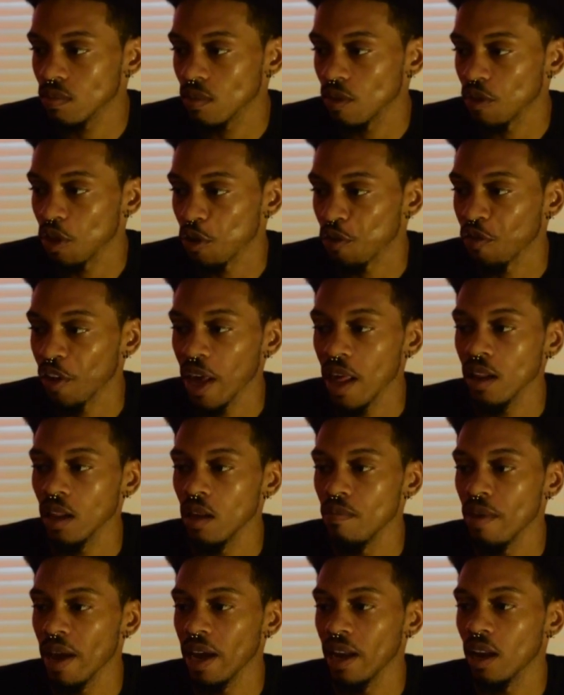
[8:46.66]
their family
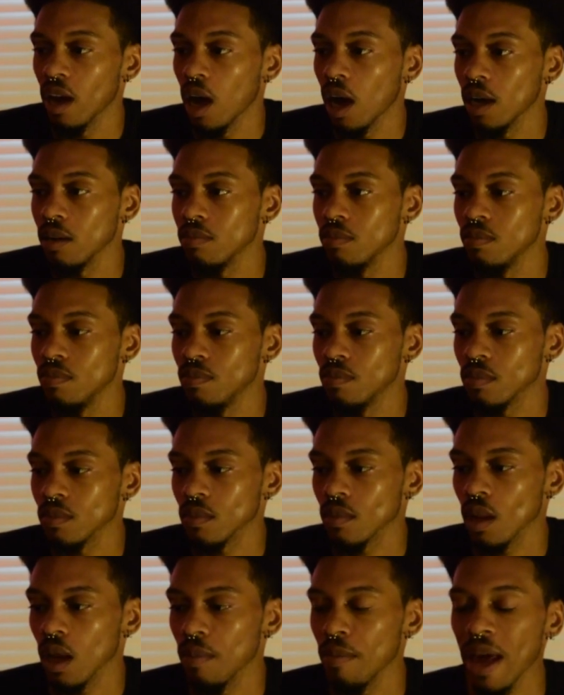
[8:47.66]

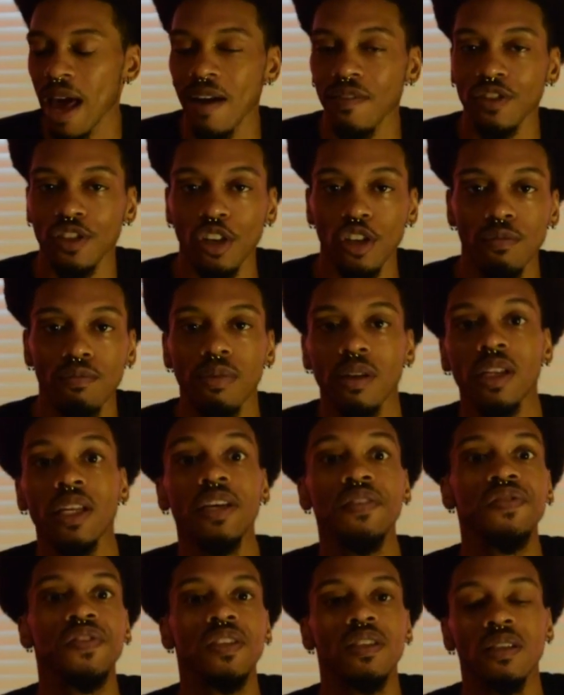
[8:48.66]
may have certain
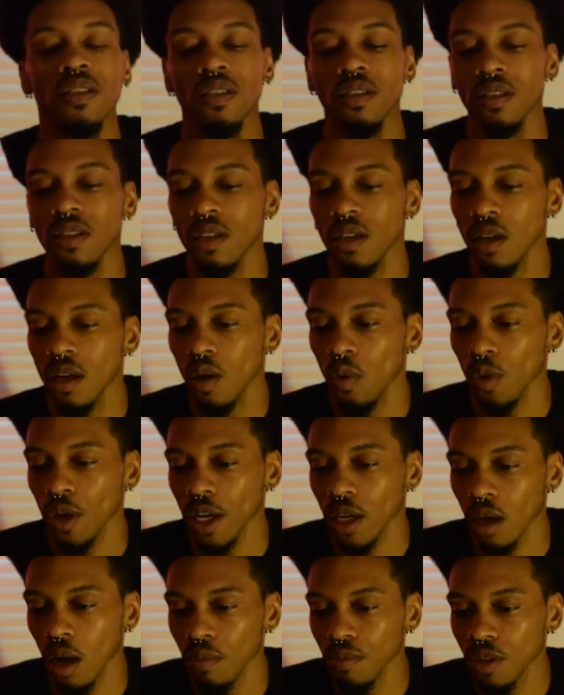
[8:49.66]
beliefs when
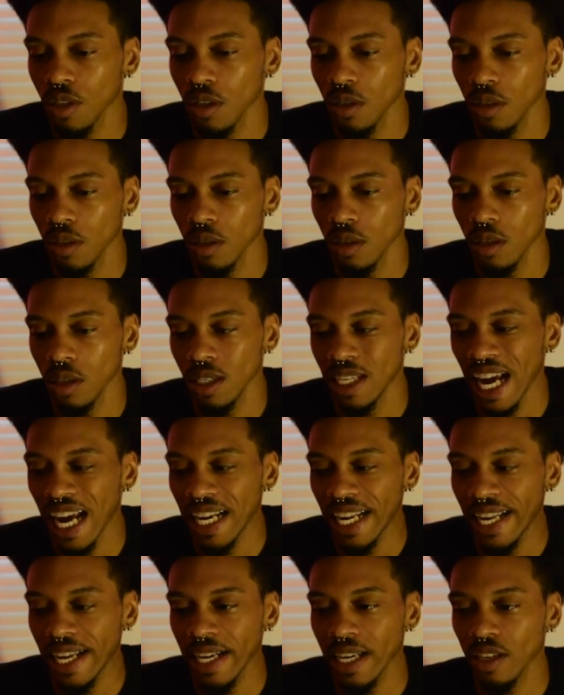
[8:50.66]
it comes to
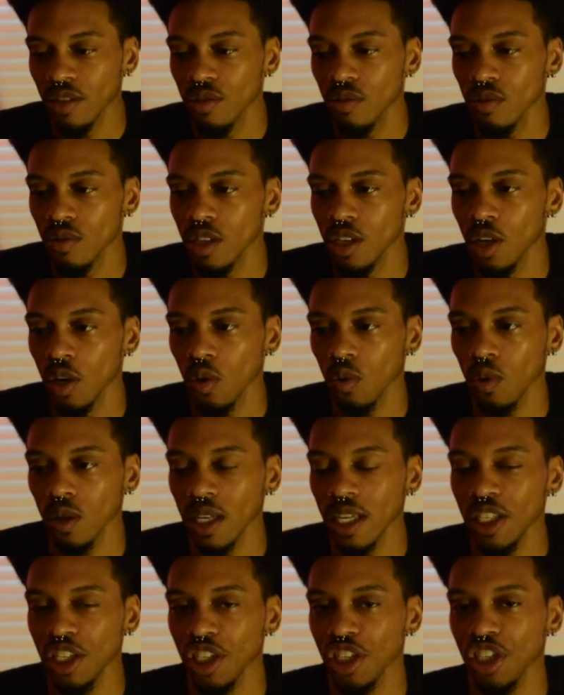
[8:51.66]
dating and,
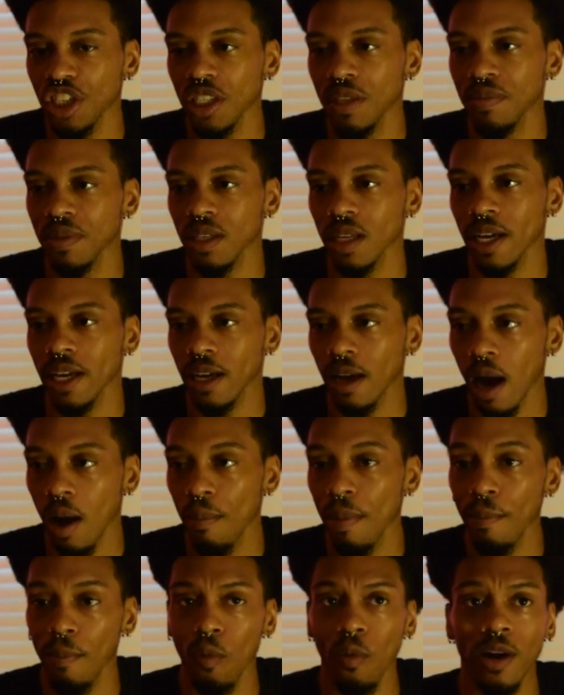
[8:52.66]
relationships. Like I
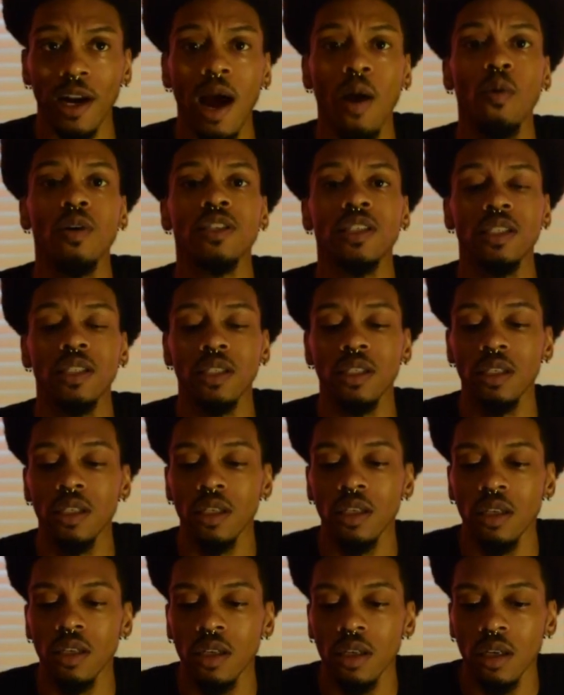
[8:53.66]
remember when I was in
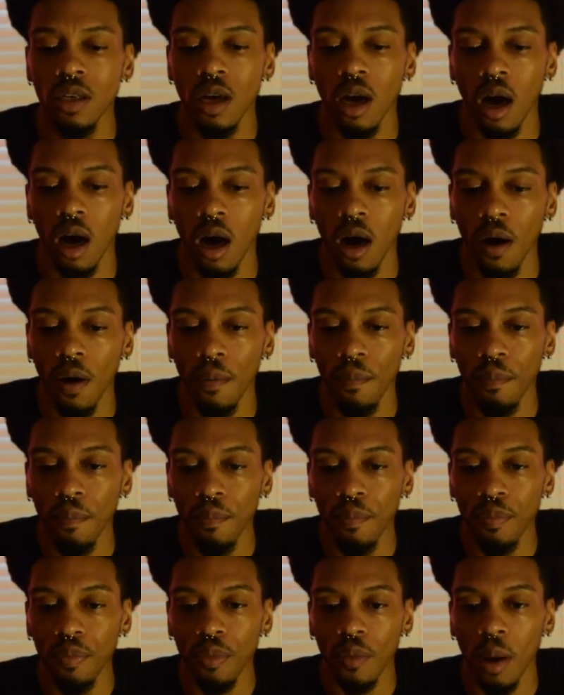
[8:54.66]

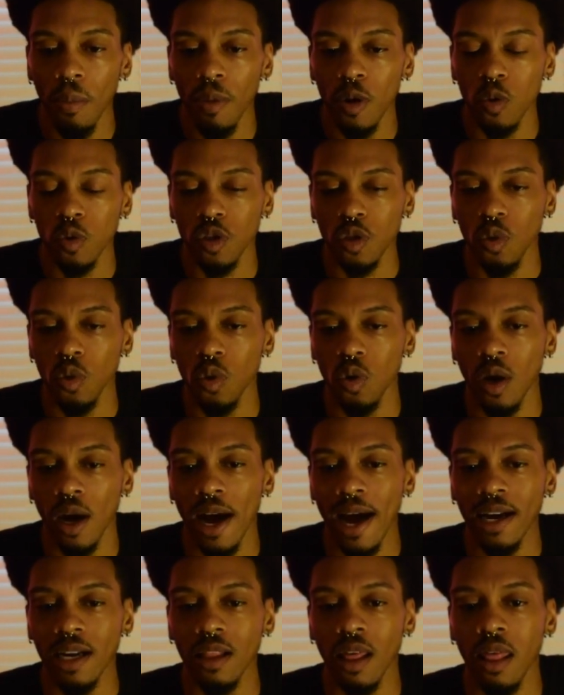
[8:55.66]
middle school, I
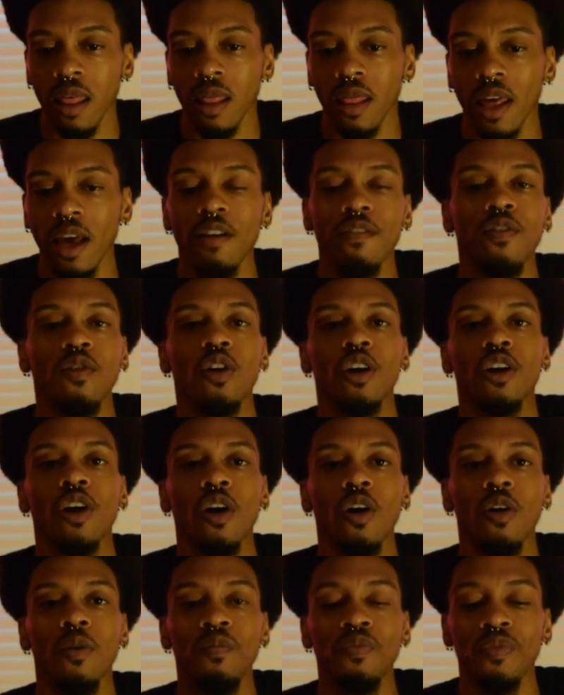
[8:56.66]
had a thing for a
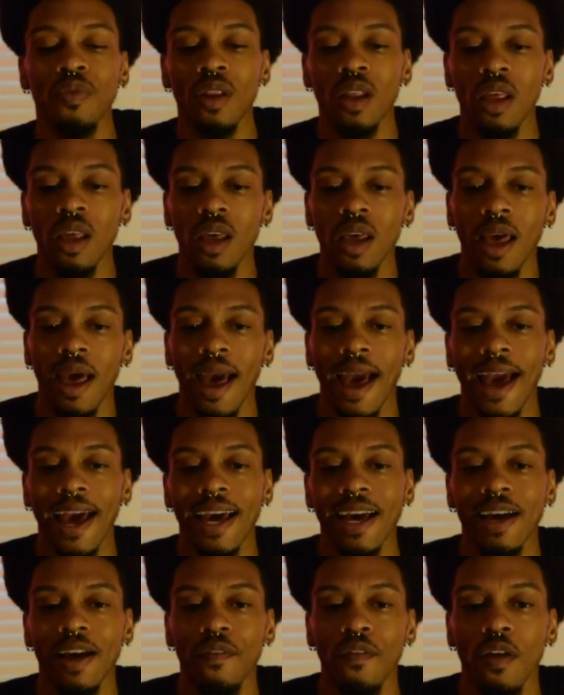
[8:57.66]
girl,
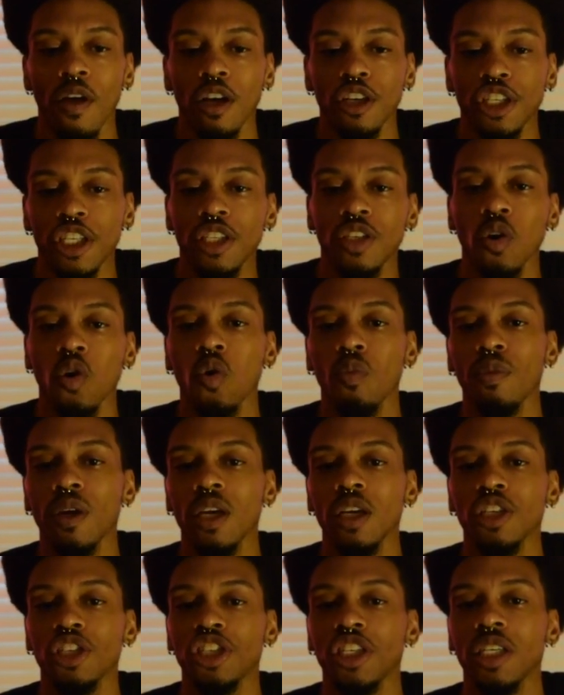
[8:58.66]
and she told
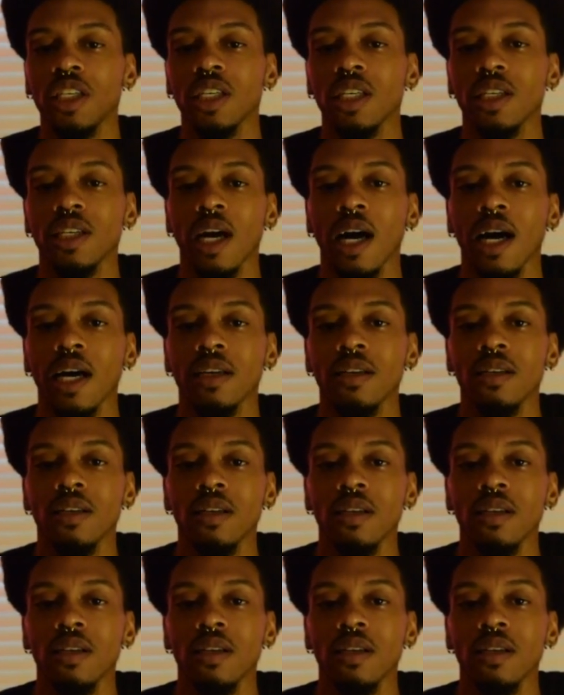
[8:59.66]
me she could not,